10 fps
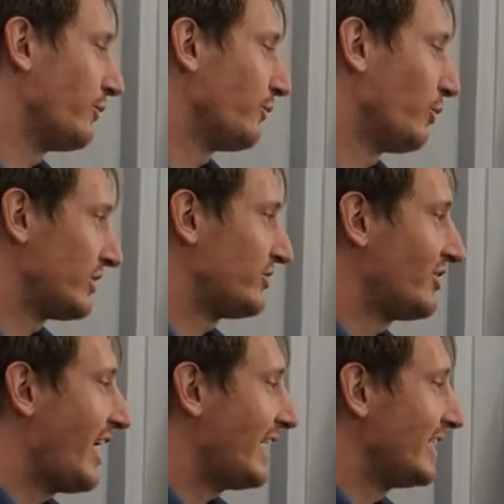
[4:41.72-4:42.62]
what it's
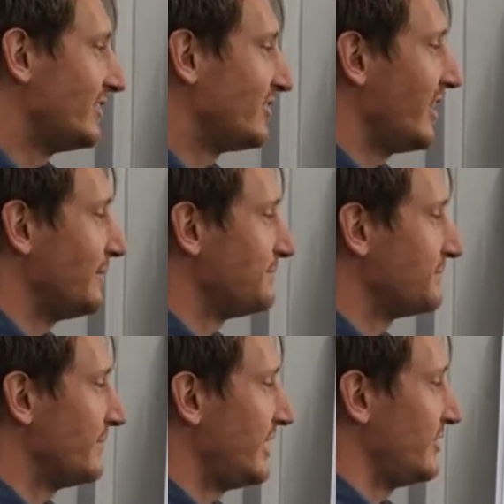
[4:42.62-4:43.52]
saying is that
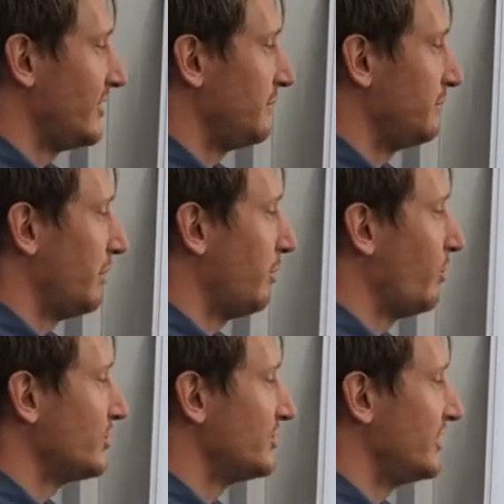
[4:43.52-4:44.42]
there's a
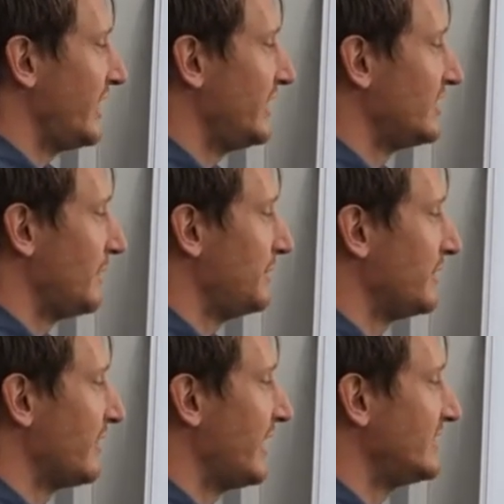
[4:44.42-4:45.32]
proportion that ends up in
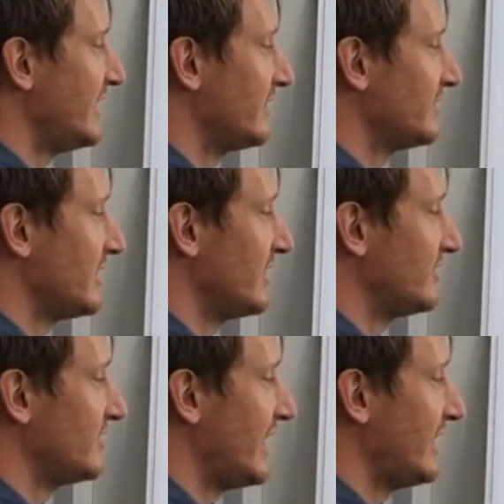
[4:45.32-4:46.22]
the grain tank, so
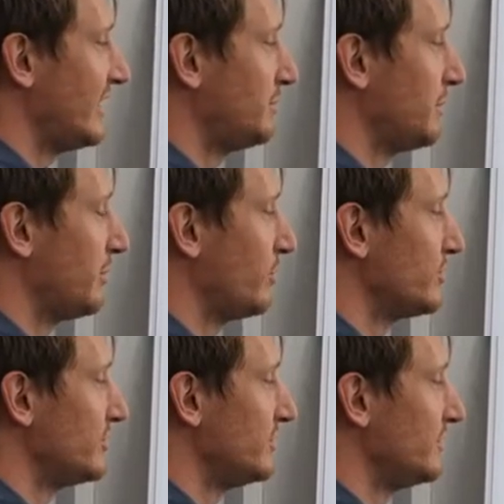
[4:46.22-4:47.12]
let's say that's
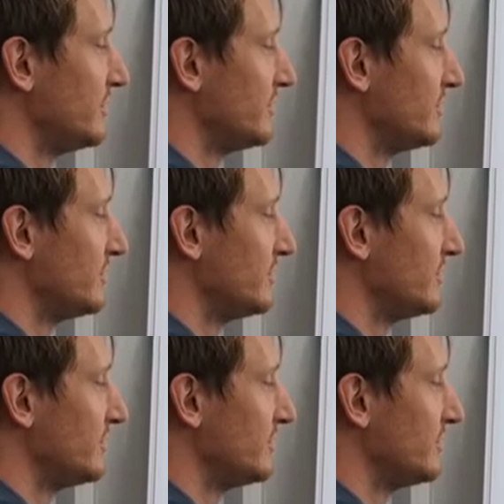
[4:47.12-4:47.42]
proportion